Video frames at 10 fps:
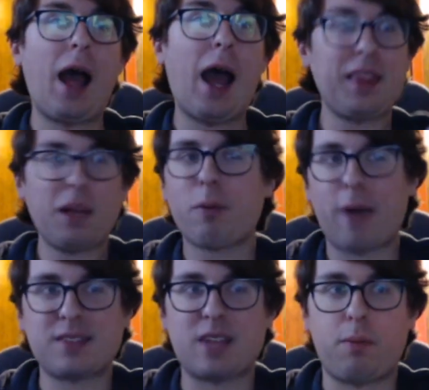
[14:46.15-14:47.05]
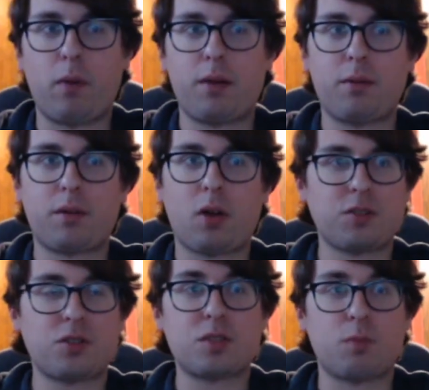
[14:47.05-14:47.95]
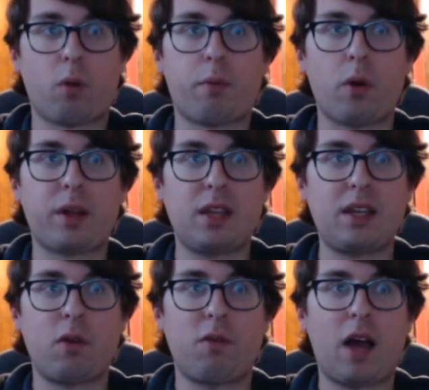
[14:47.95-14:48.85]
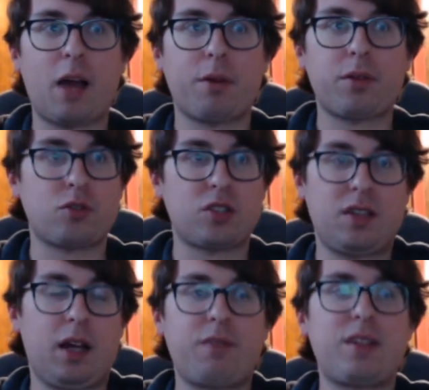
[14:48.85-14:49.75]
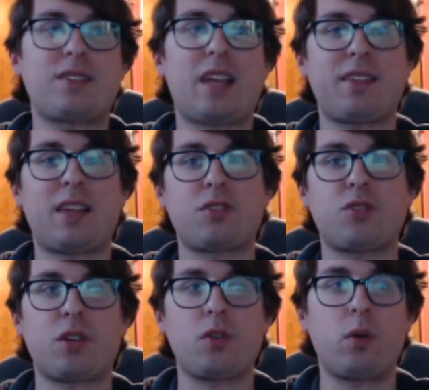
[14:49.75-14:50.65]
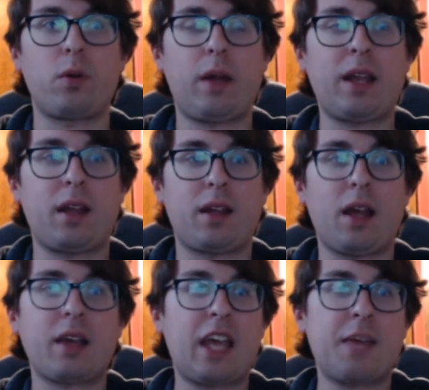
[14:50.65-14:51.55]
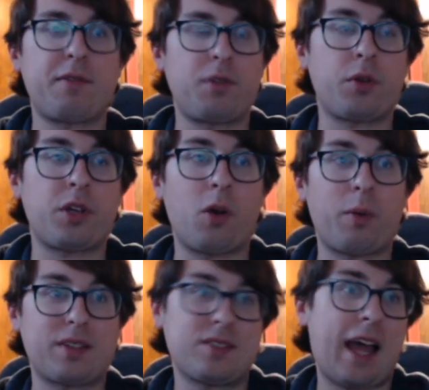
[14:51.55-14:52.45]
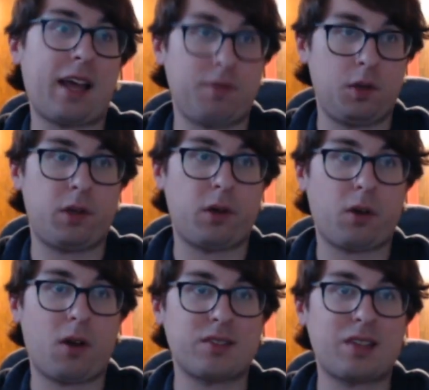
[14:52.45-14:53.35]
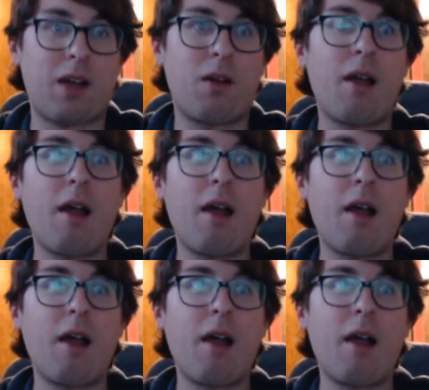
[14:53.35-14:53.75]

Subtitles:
I think we're past that point. Cards are just more broken than Needle Fiber. There's a ton of insane things you can do in a game of Yu-Gi-Oh! With a stack of Yu-Gi-Oh! Cards now.